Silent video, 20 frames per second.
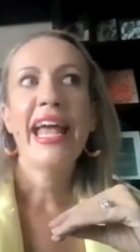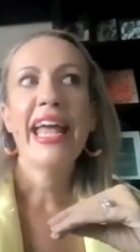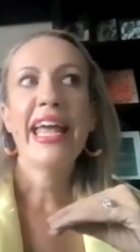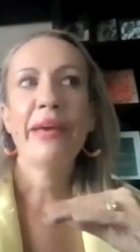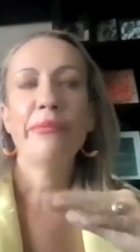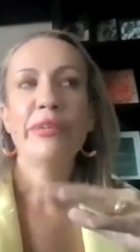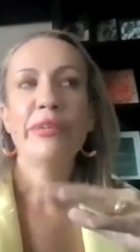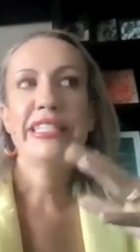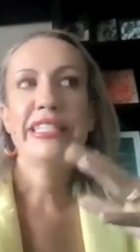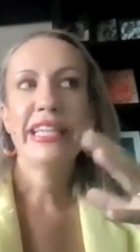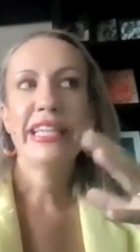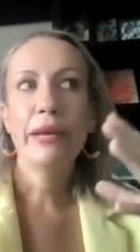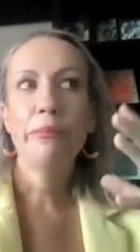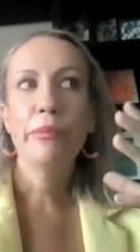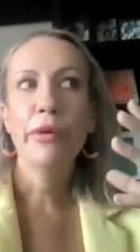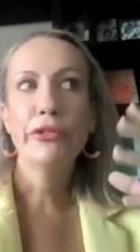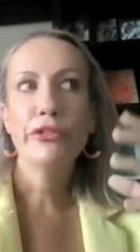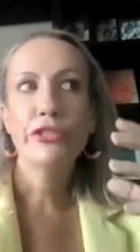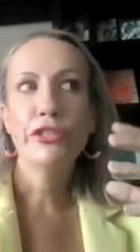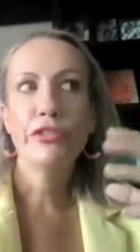and we did a
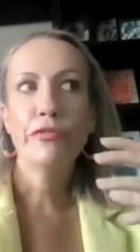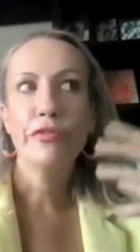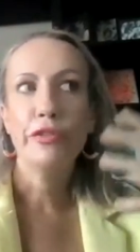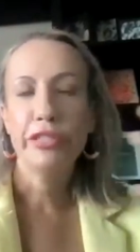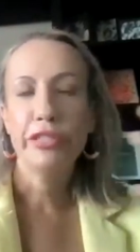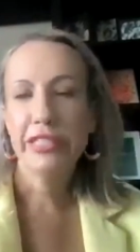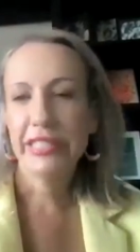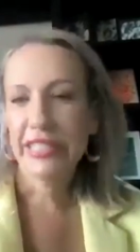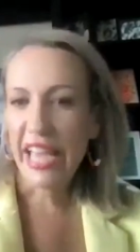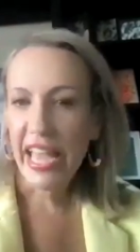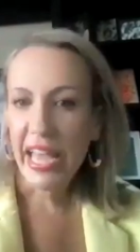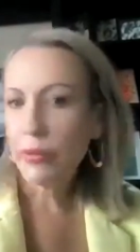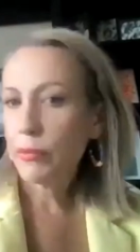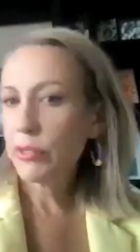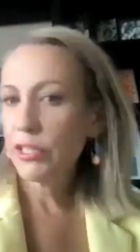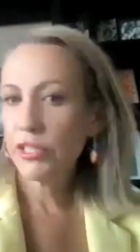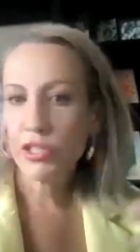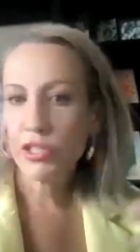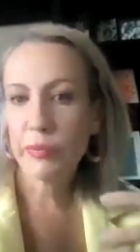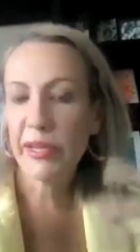motion for stay,
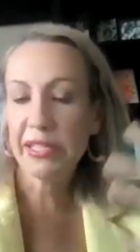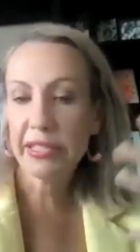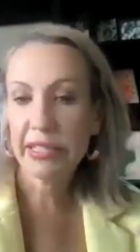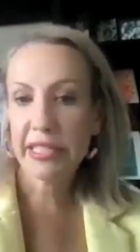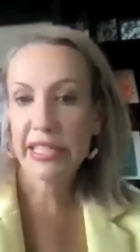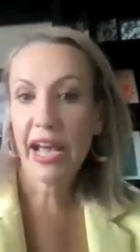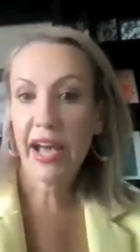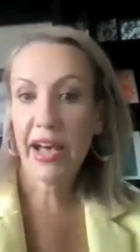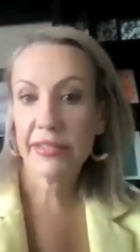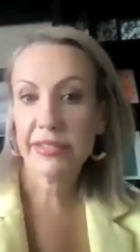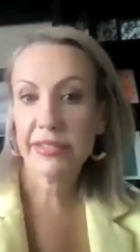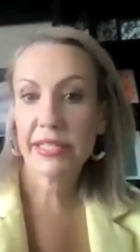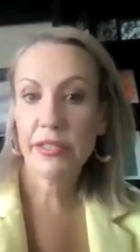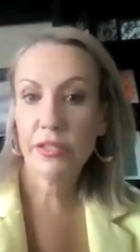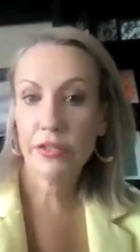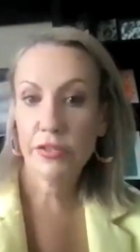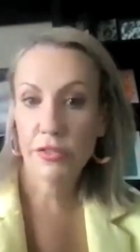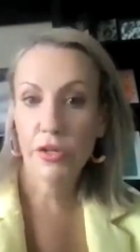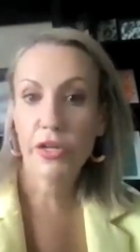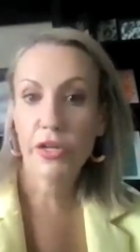which is basically asking
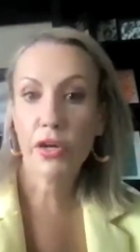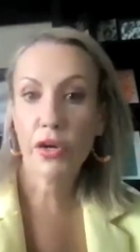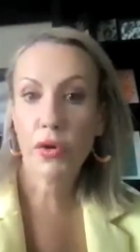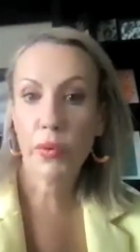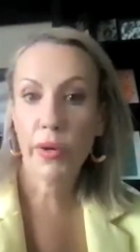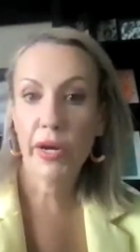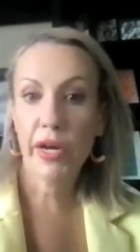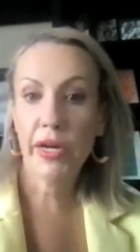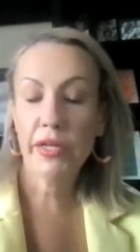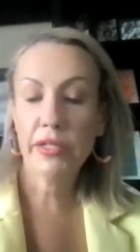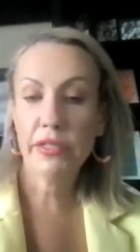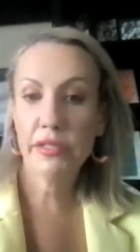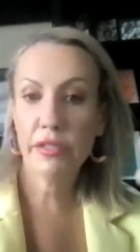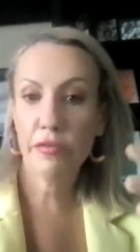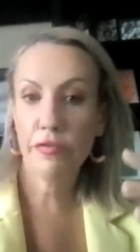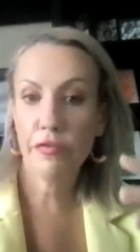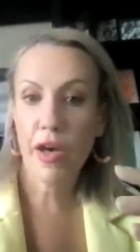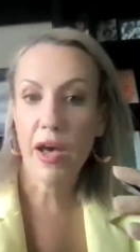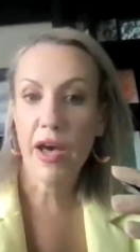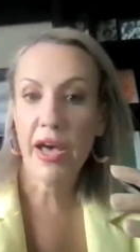the circuit court to
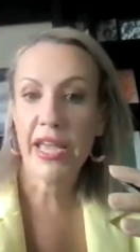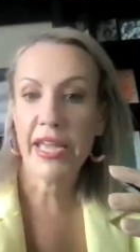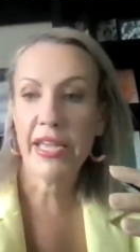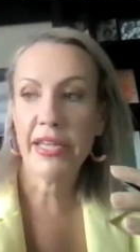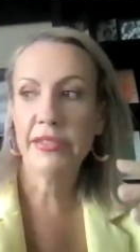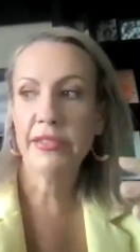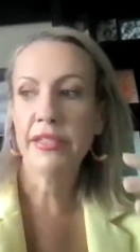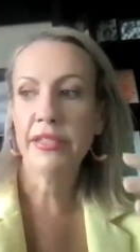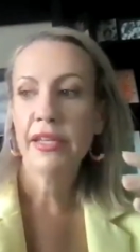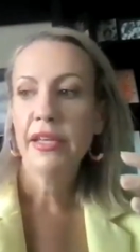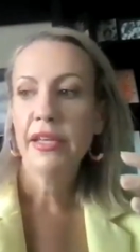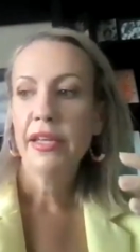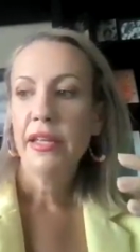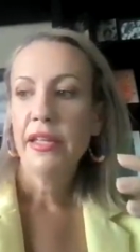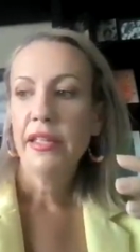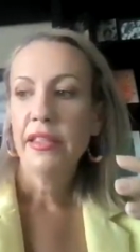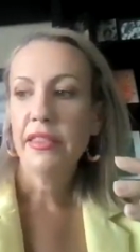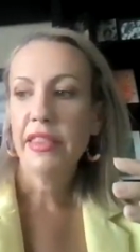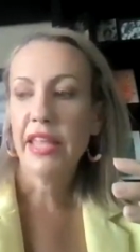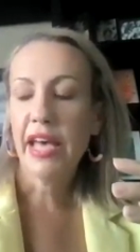find
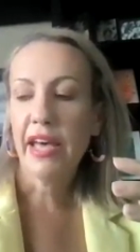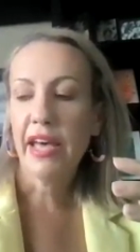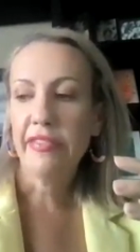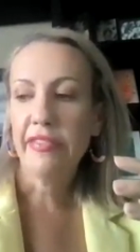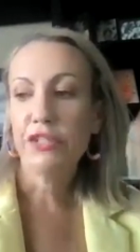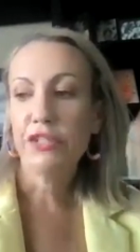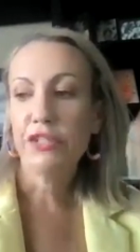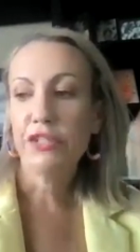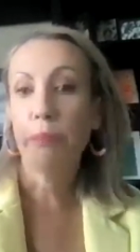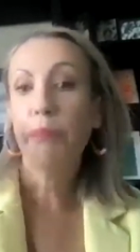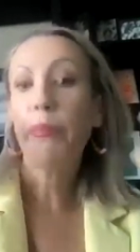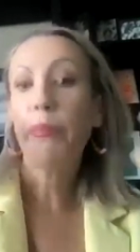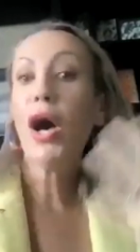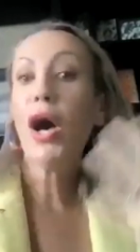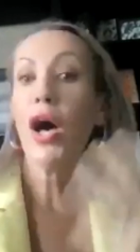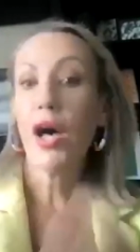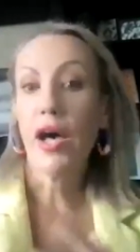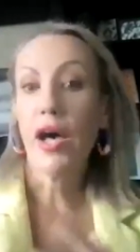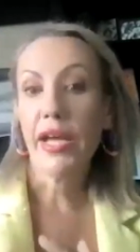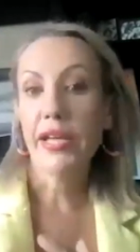that they should
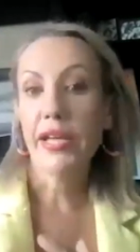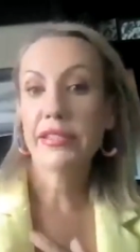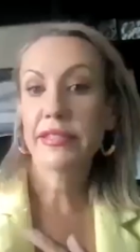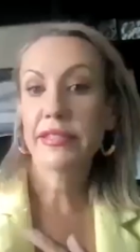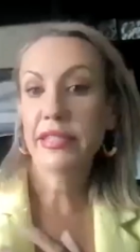pause.